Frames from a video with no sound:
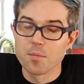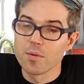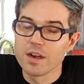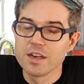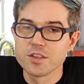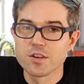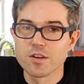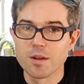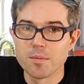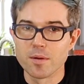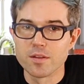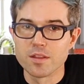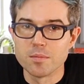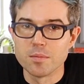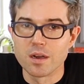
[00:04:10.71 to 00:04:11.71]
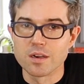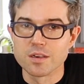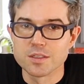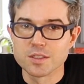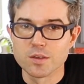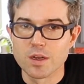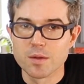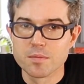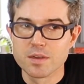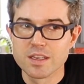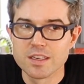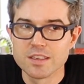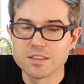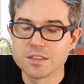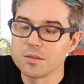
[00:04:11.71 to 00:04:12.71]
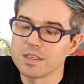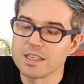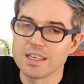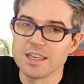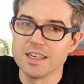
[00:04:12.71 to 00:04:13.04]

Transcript: I'm pretty sure I burned the butter, so I'm gonna do it